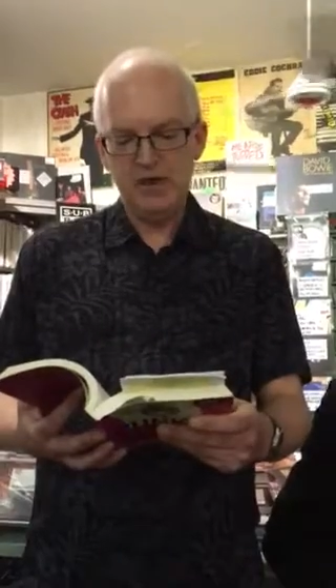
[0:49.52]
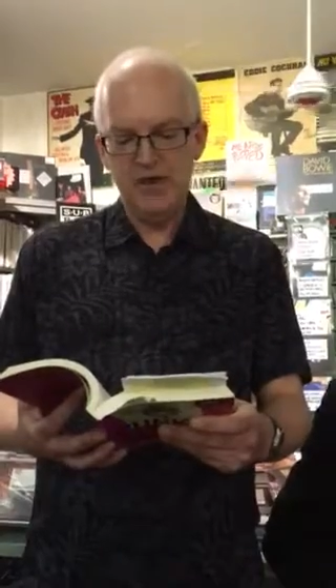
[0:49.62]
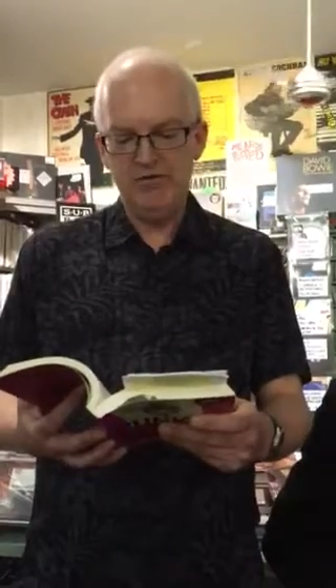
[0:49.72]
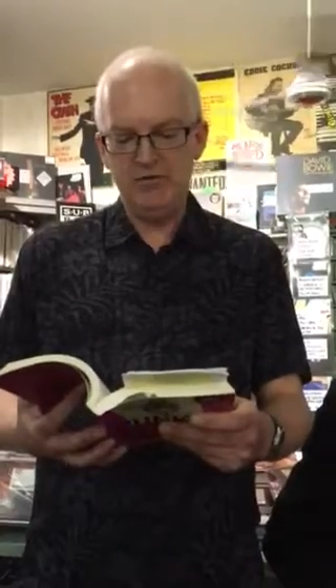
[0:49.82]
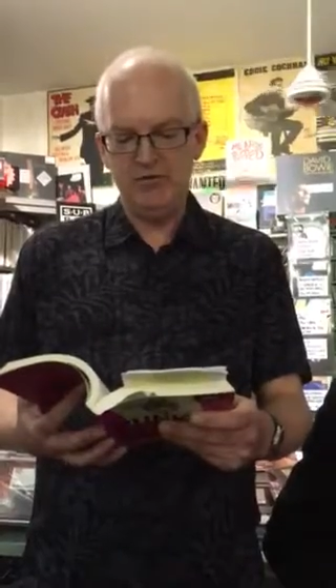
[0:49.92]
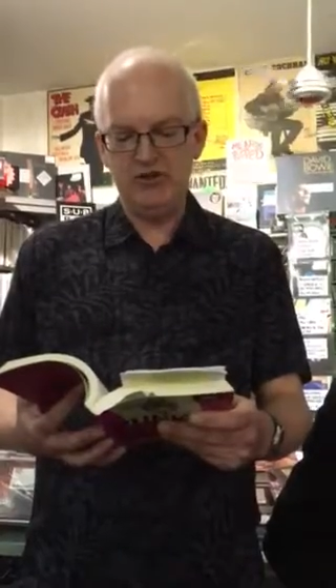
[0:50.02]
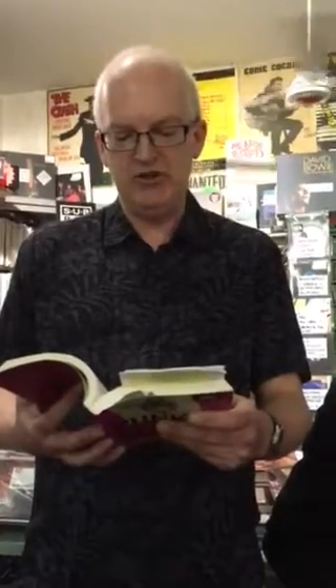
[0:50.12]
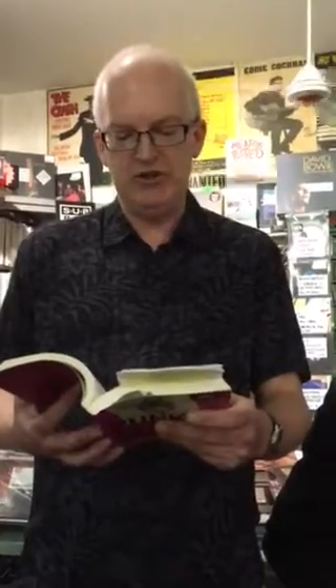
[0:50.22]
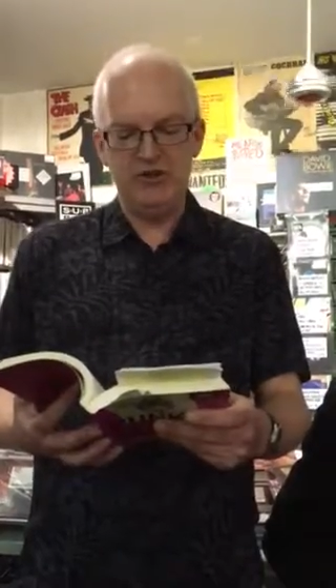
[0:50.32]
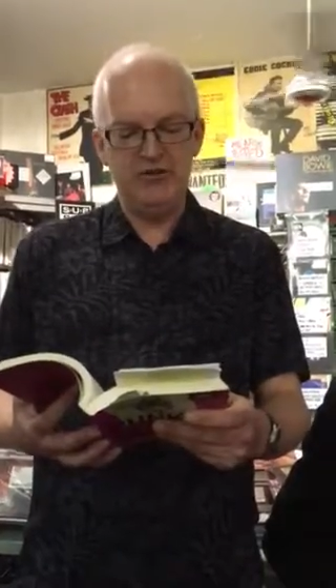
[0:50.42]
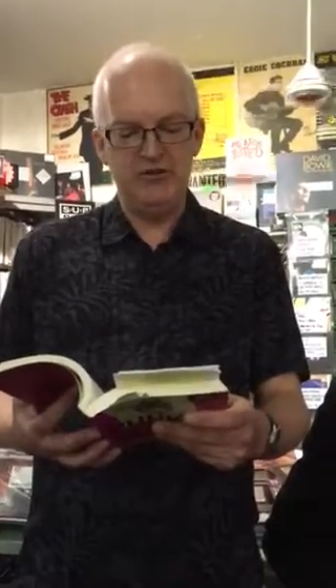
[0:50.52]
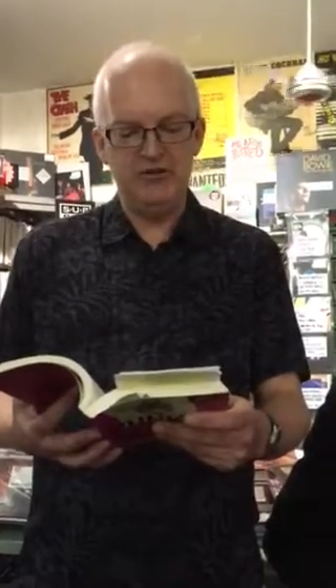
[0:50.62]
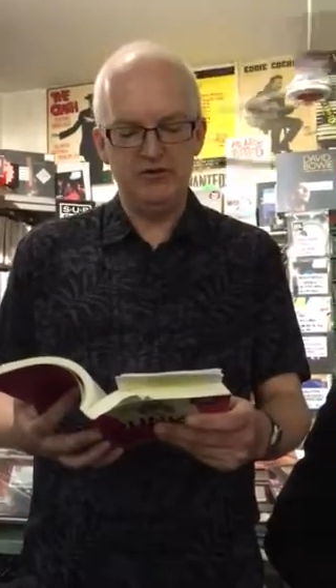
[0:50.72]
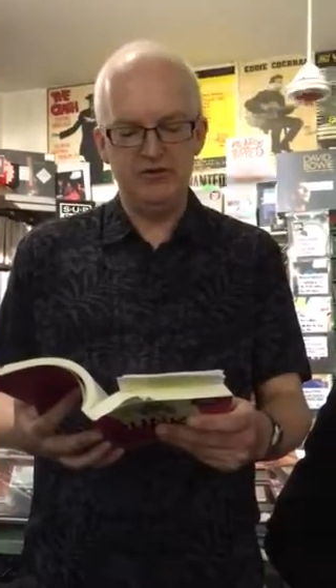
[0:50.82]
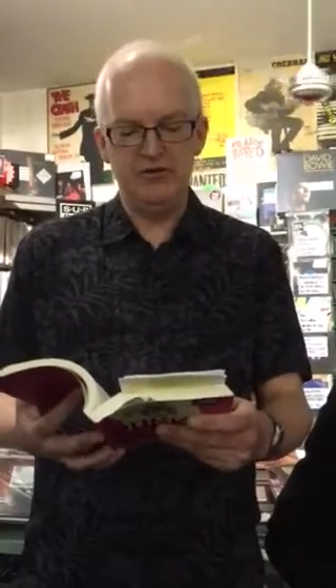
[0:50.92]
Everyone was cynically
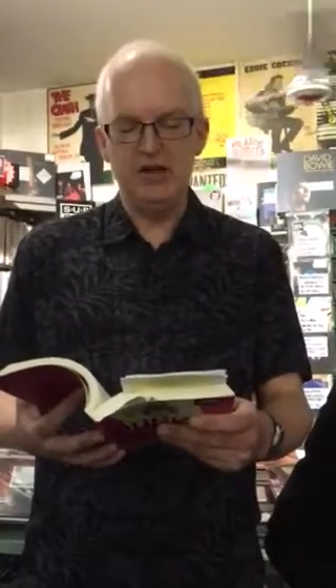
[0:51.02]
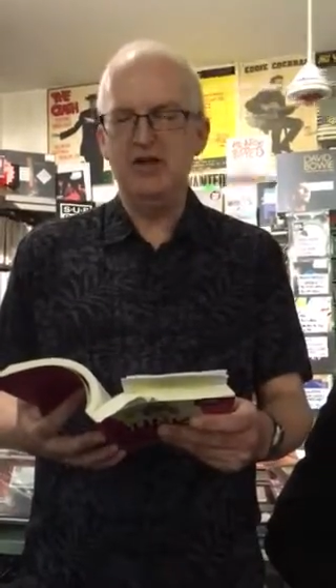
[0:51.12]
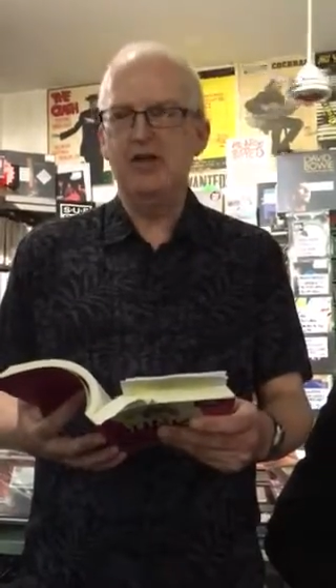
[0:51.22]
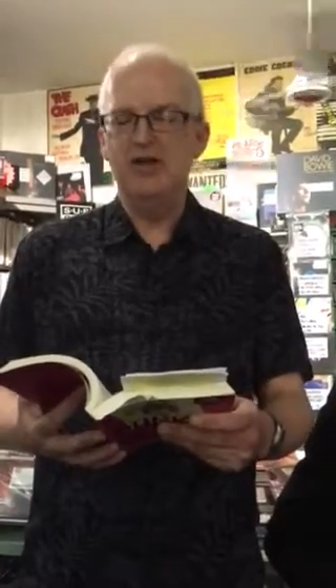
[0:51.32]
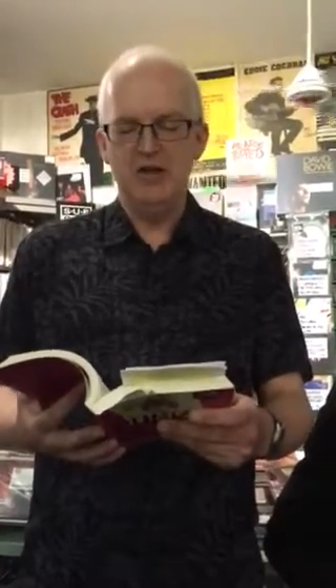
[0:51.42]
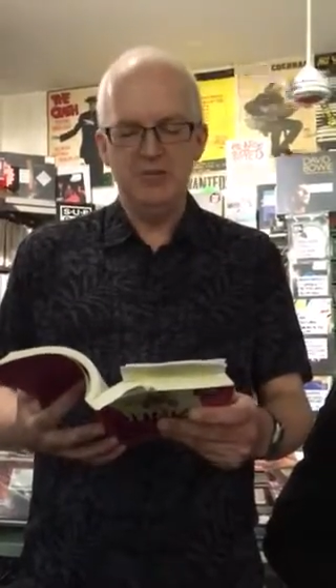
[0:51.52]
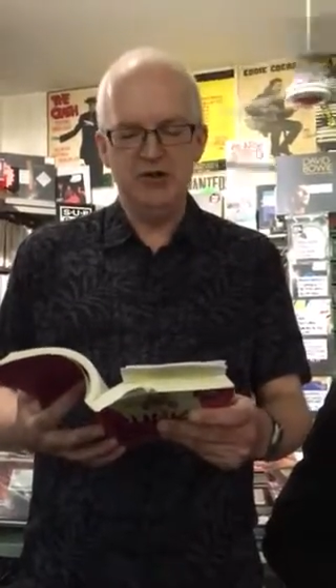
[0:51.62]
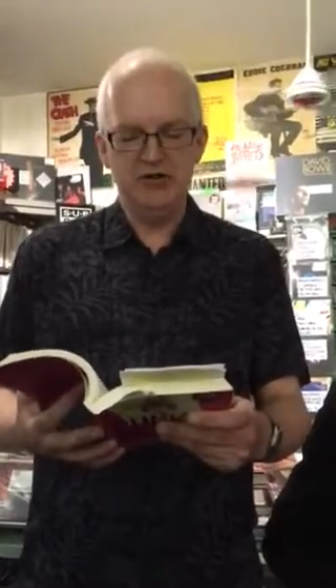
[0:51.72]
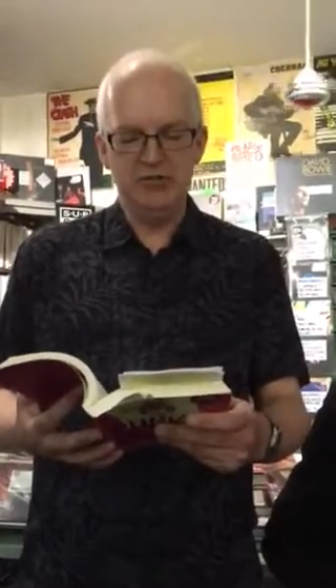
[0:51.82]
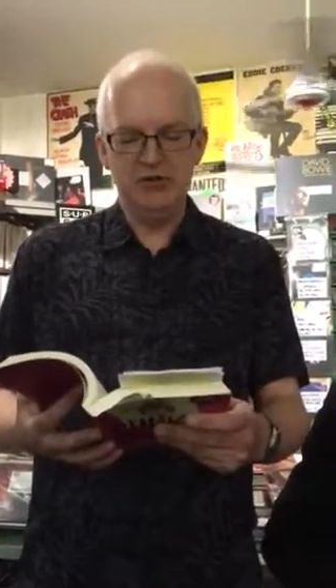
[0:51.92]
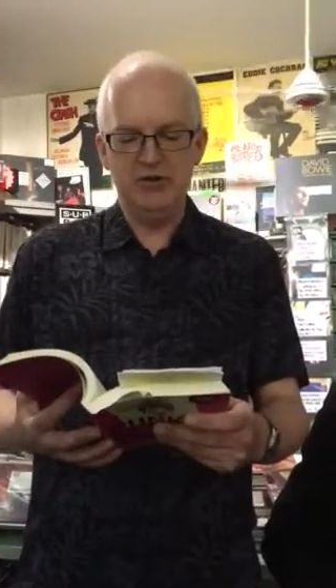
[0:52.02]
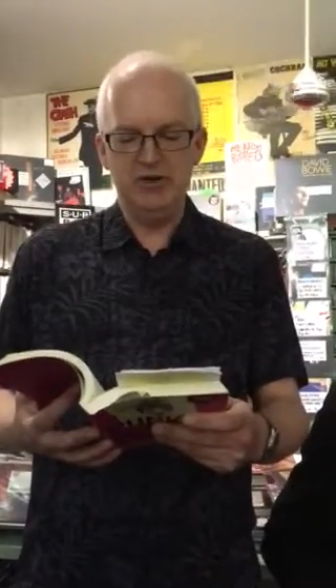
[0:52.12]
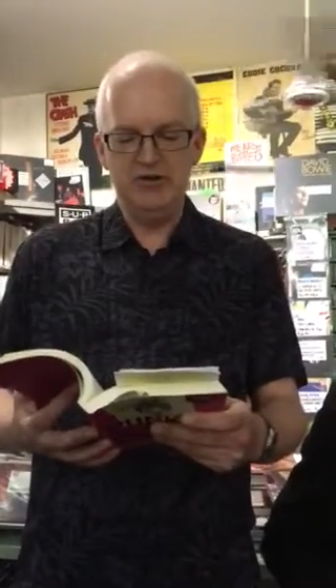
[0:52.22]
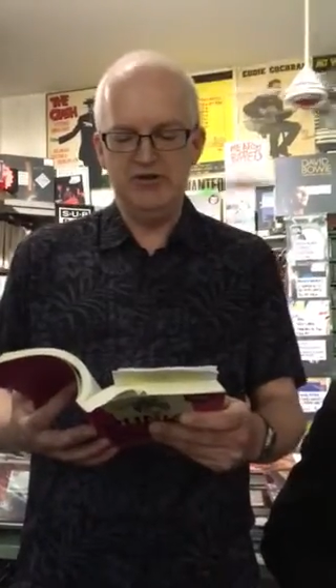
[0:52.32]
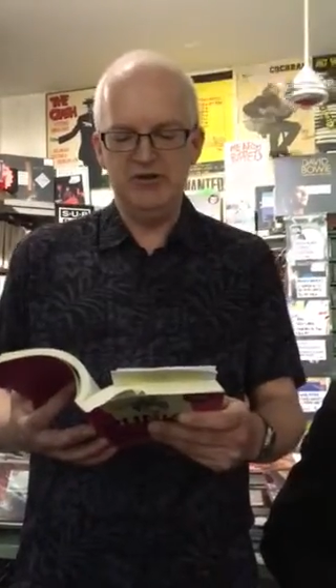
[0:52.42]
enthused, meaning that we were
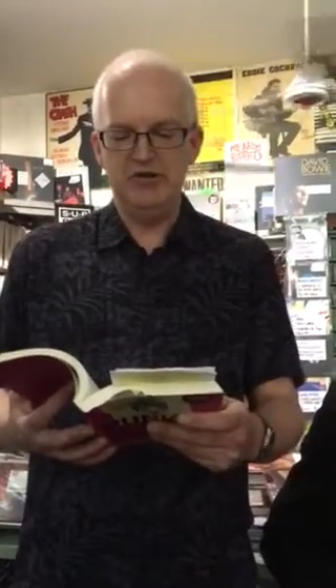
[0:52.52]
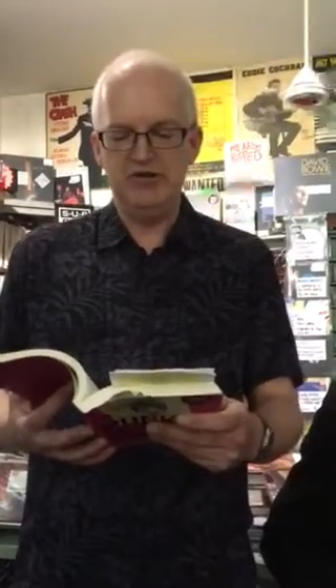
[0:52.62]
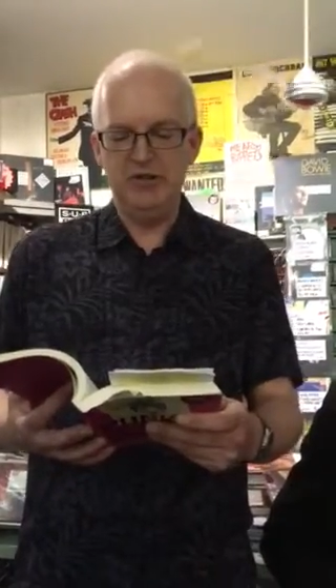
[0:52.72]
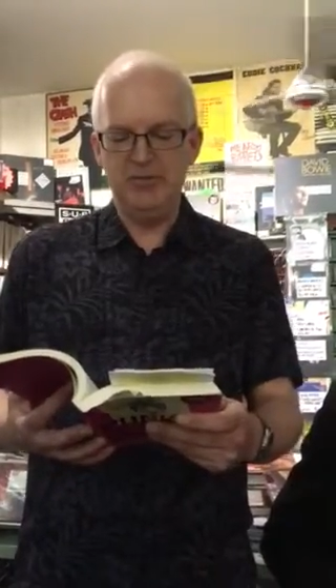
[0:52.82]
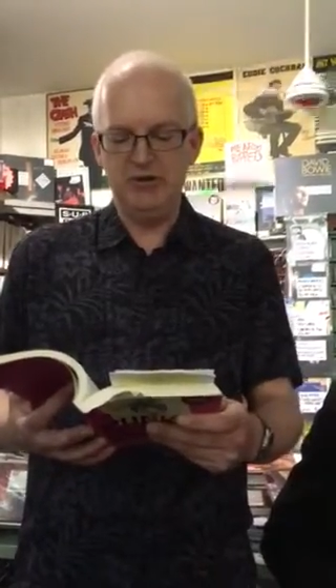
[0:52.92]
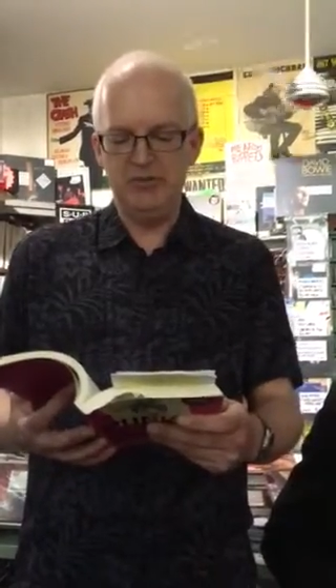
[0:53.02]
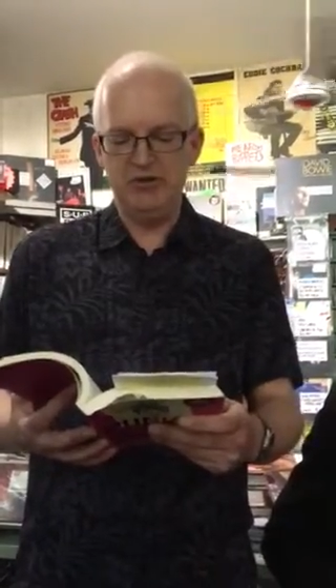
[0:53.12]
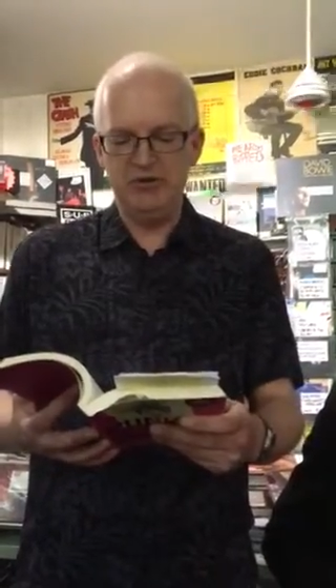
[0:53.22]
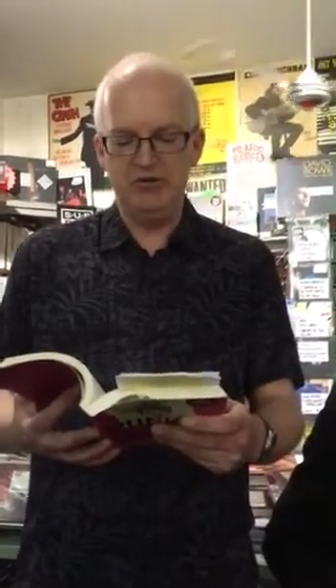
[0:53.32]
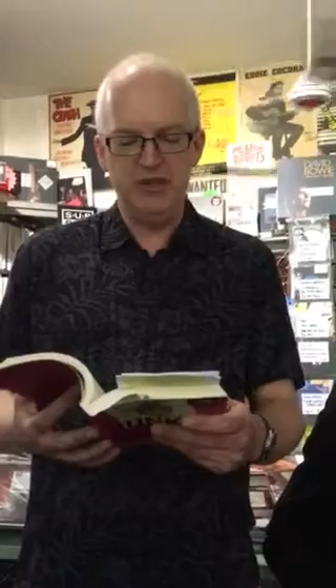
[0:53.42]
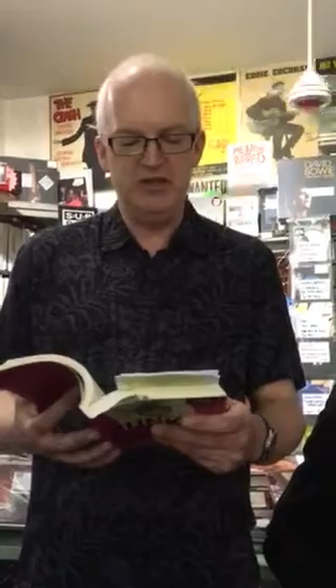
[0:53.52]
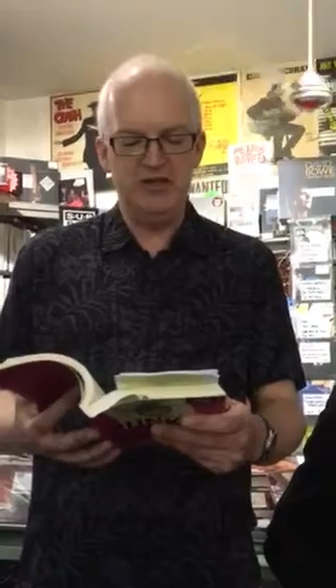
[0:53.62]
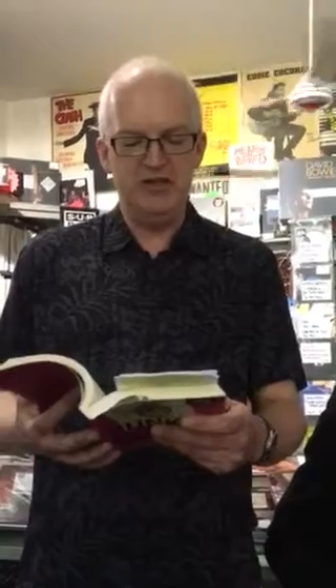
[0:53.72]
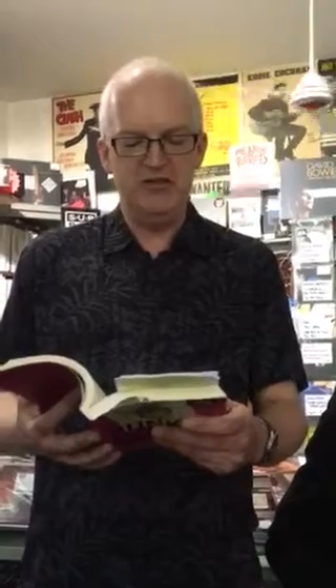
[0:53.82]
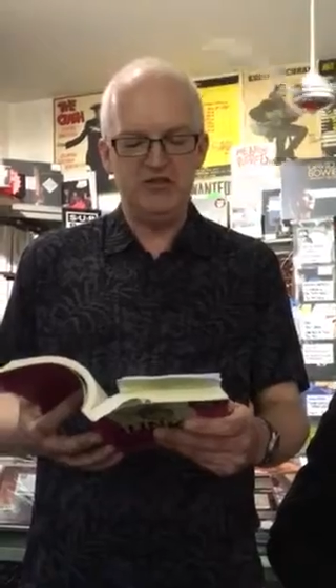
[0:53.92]
into things deeply but still
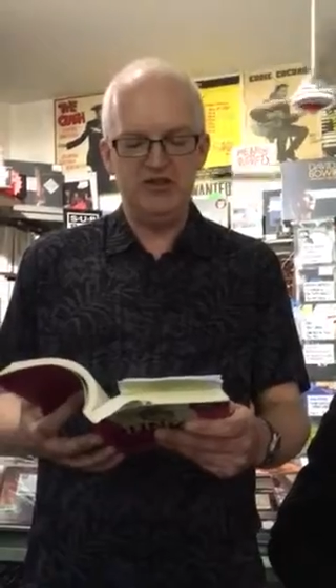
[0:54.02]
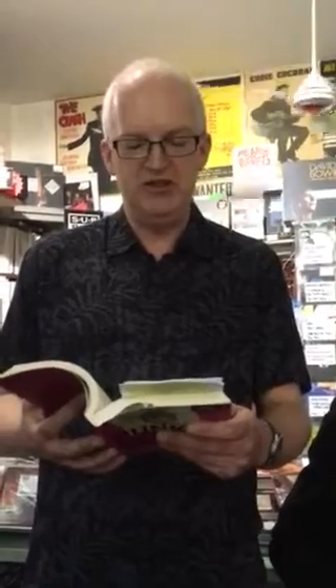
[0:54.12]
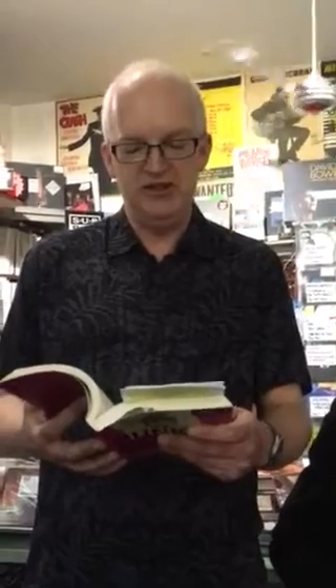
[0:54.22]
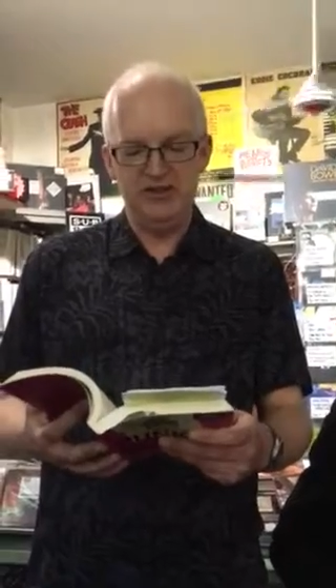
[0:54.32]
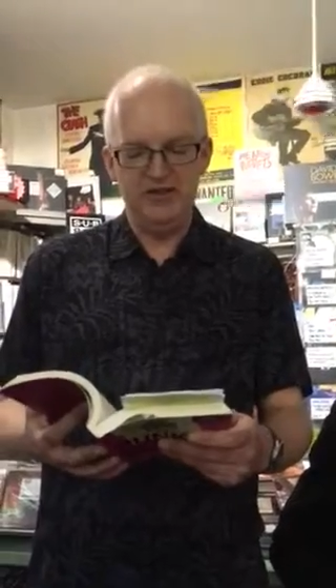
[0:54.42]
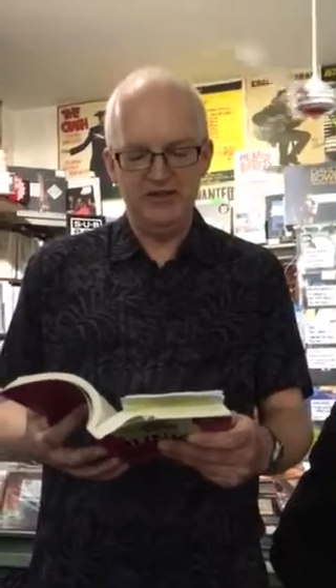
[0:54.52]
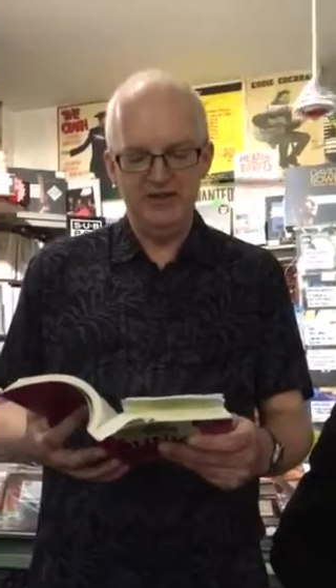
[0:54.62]
maintained a sneer.